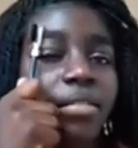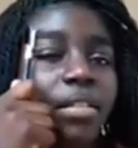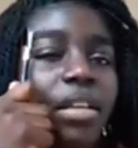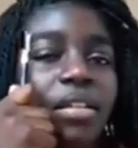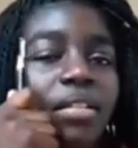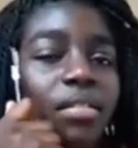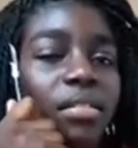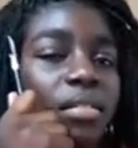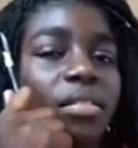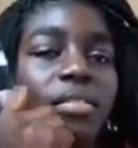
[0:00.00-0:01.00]

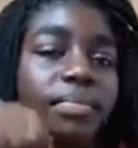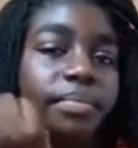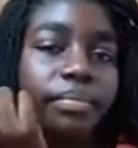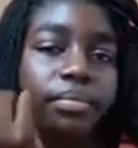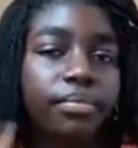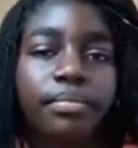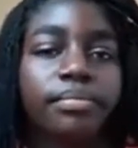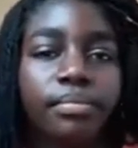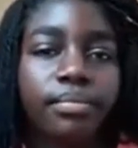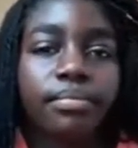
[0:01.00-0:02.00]

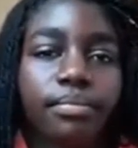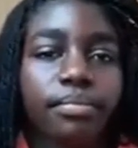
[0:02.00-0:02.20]
(no one is talking)